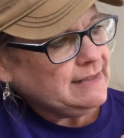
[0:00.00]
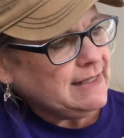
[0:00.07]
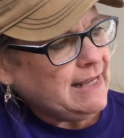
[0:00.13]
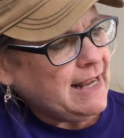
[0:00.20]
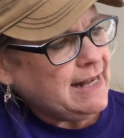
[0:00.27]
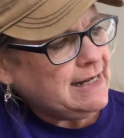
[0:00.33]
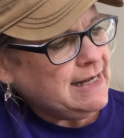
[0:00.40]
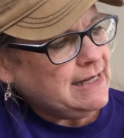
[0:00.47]

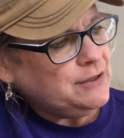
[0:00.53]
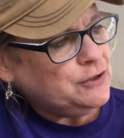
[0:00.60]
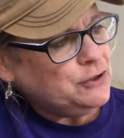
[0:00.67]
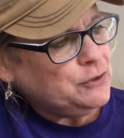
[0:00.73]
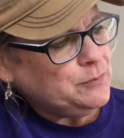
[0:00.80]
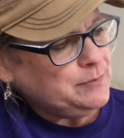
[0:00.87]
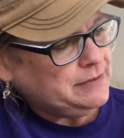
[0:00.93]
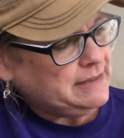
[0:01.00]
And a
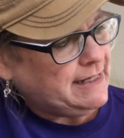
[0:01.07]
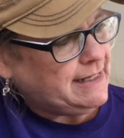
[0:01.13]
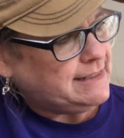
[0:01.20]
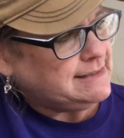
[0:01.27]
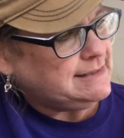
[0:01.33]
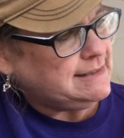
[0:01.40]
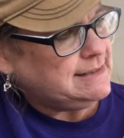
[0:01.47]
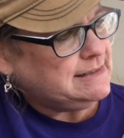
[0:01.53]
new
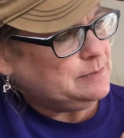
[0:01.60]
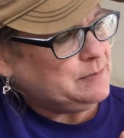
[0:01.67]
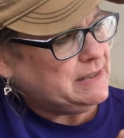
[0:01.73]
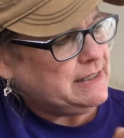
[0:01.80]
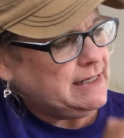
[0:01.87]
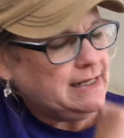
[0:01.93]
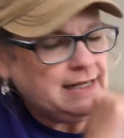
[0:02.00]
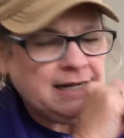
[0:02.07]
plant is
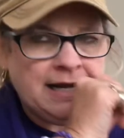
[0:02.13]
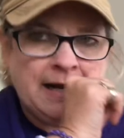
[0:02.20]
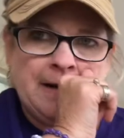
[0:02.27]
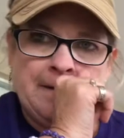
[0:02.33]
beginning.